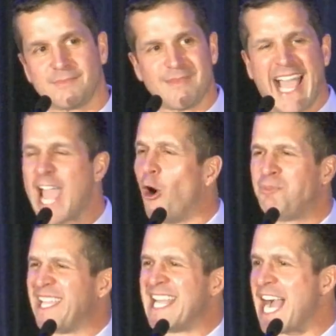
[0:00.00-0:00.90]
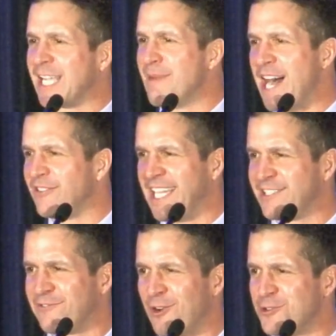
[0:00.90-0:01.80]
I hope they knock him out in the
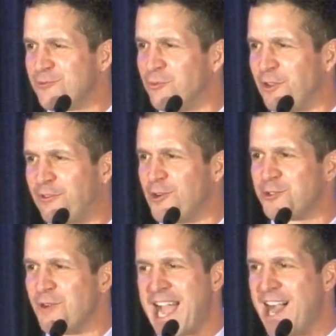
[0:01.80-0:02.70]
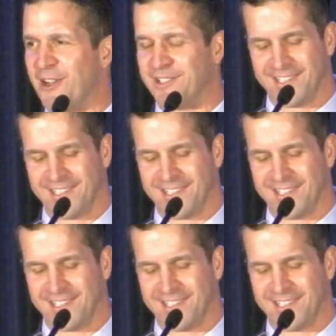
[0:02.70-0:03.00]
first round.